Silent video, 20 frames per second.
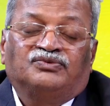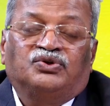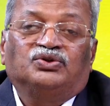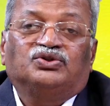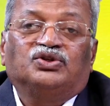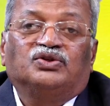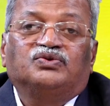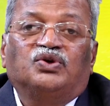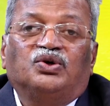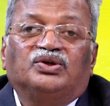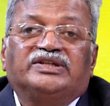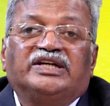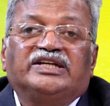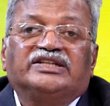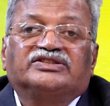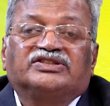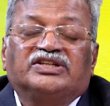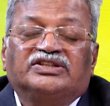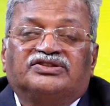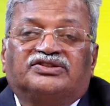
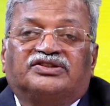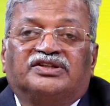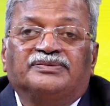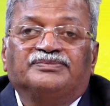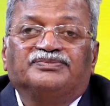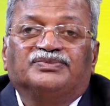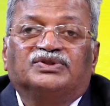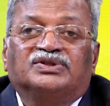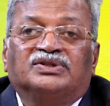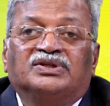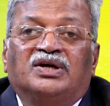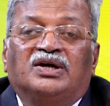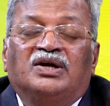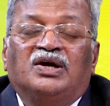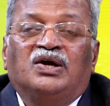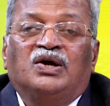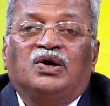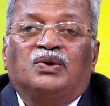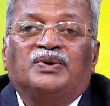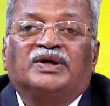Photovoltaic systems
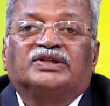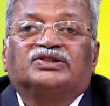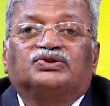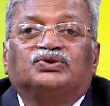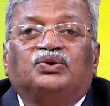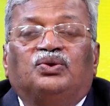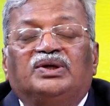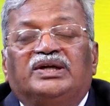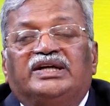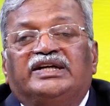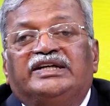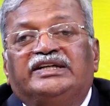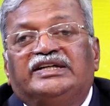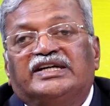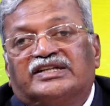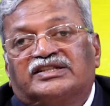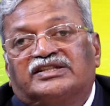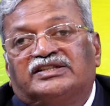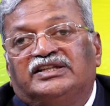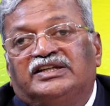where solar
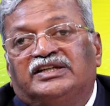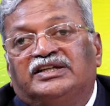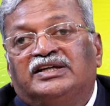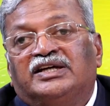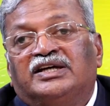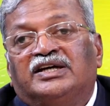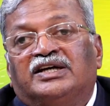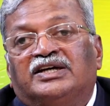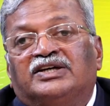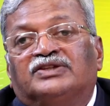energy